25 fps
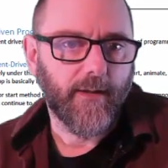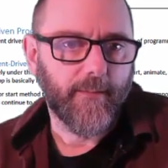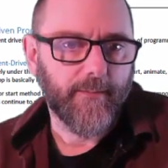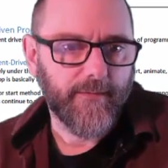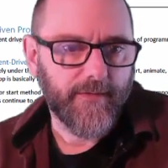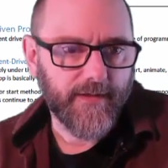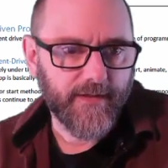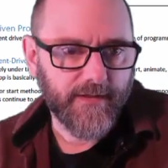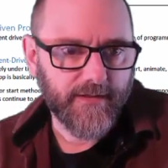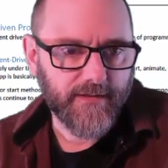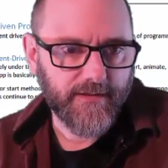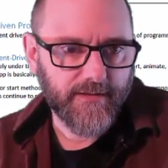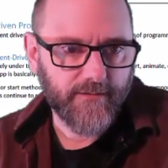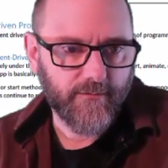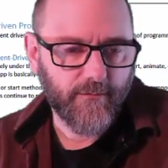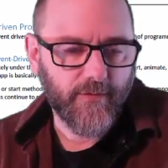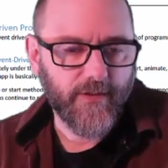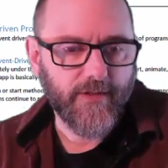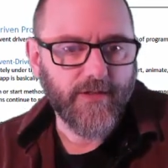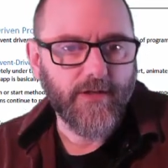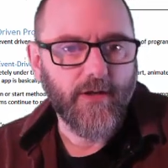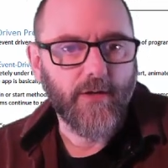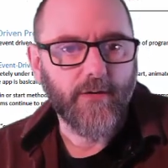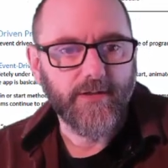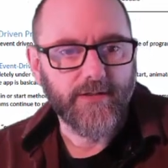this
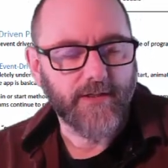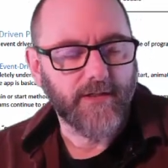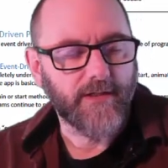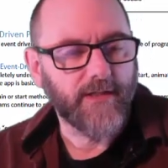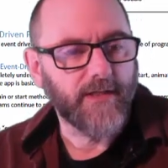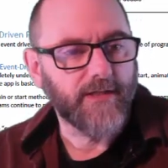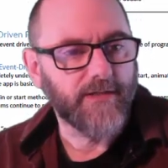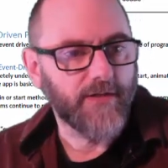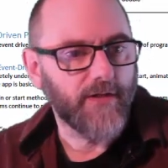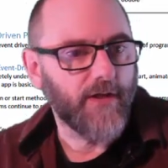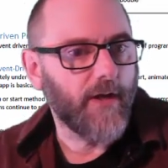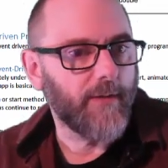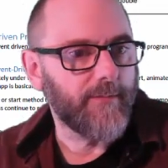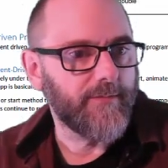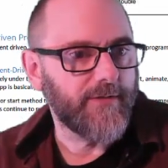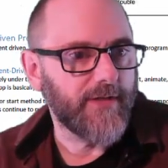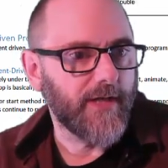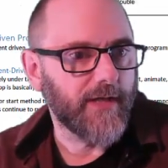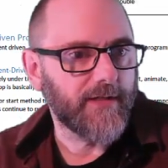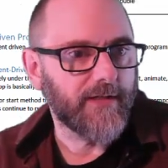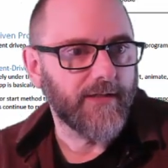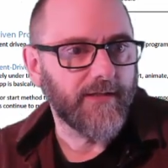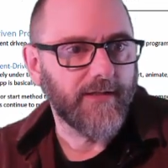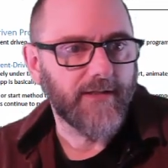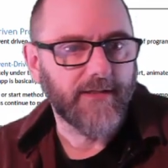window is an
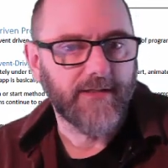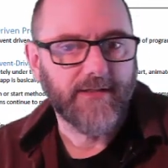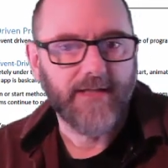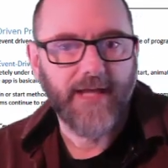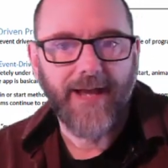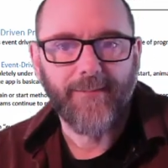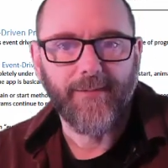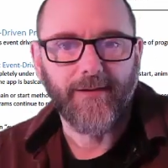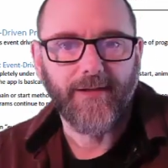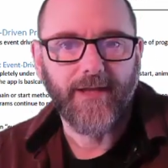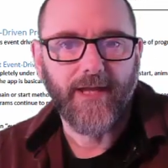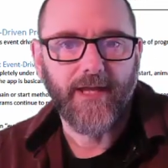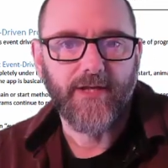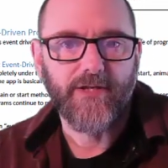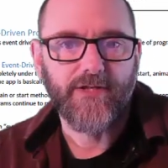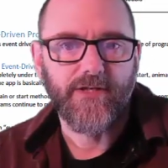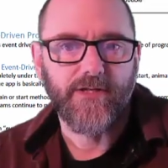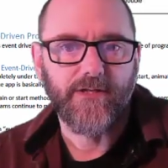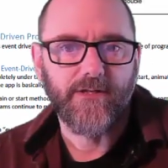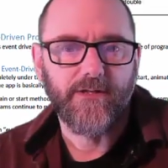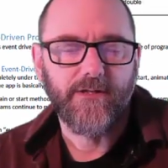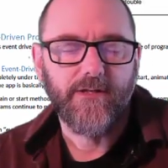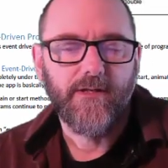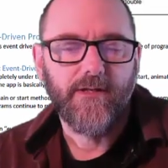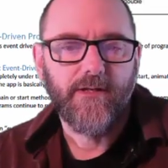object, and this
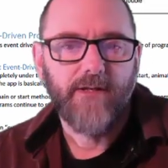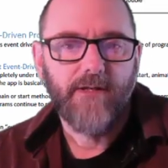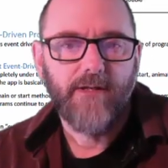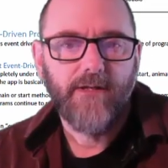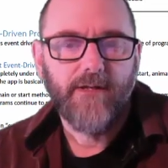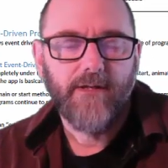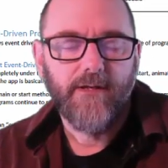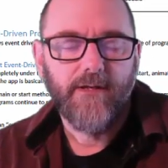application